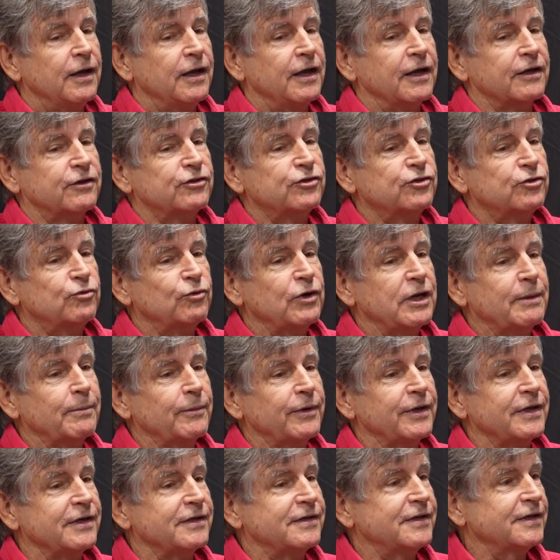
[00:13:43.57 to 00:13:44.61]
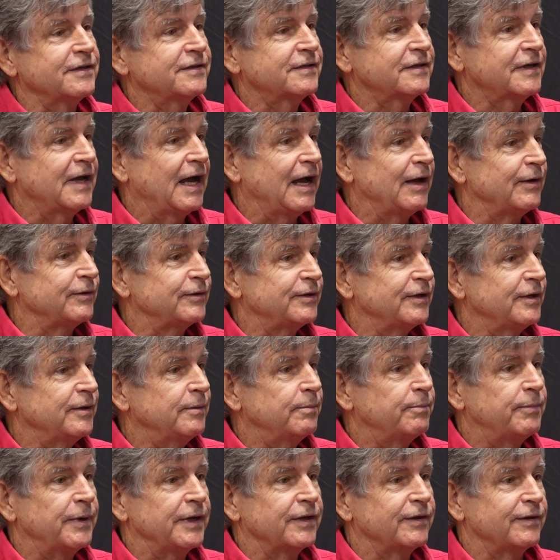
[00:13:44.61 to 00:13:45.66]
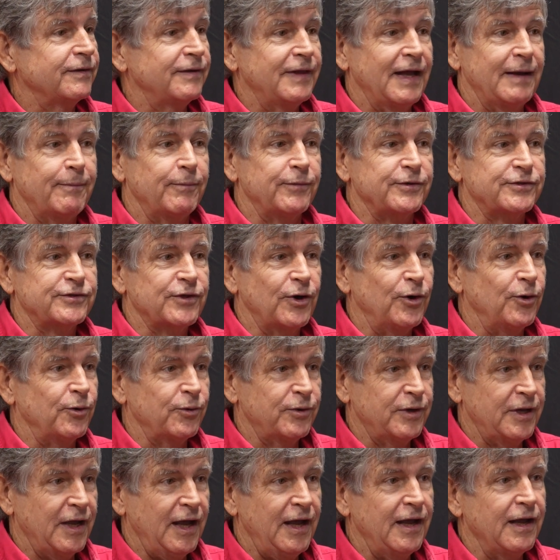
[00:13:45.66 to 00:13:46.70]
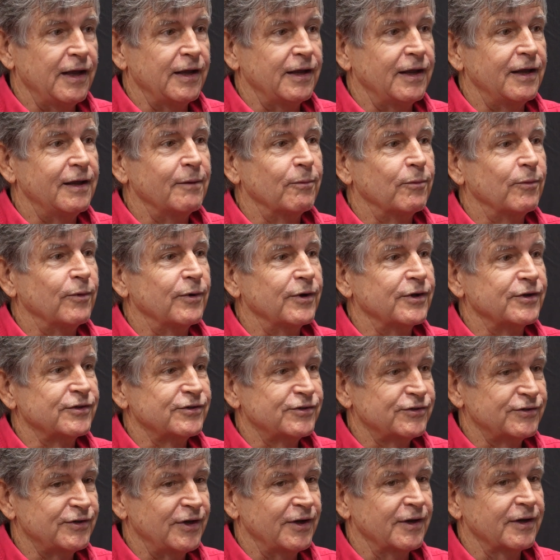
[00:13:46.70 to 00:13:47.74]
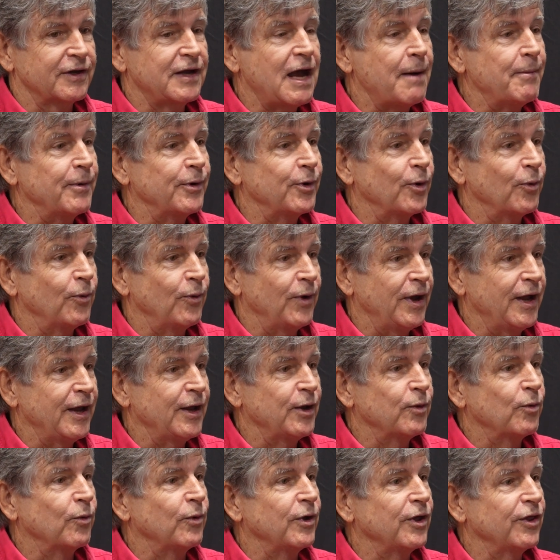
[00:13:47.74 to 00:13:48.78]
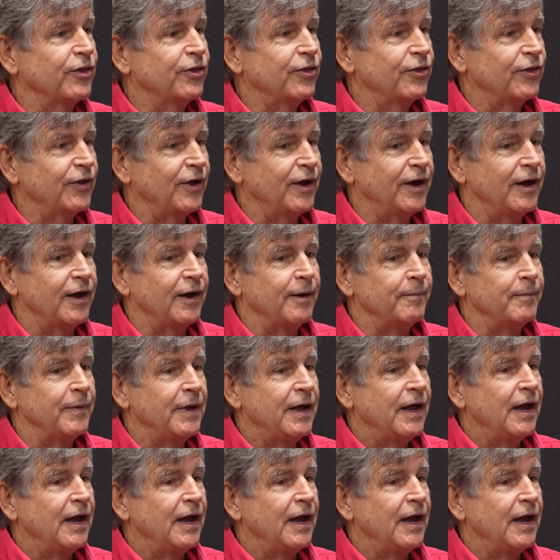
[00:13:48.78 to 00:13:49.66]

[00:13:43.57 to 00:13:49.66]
extremely discounted, but that was okay. It was coming away with a